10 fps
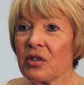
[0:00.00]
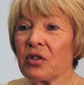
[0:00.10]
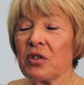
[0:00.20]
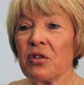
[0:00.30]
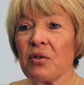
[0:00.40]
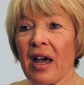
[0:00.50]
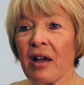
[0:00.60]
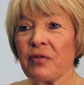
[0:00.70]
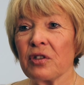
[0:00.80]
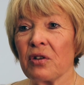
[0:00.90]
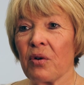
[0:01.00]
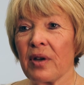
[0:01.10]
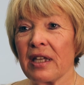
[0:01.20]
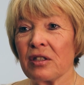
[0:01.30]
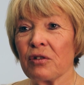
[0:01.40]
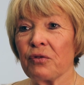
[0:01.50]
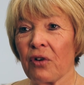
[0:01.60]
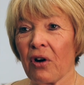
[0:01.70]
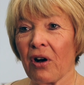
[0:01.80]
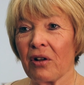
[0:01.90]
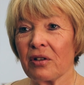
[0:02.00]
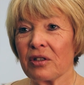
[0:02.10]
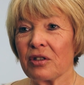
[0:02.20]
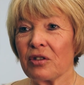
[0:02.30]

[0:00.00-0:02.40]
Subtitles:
So you have to go into fall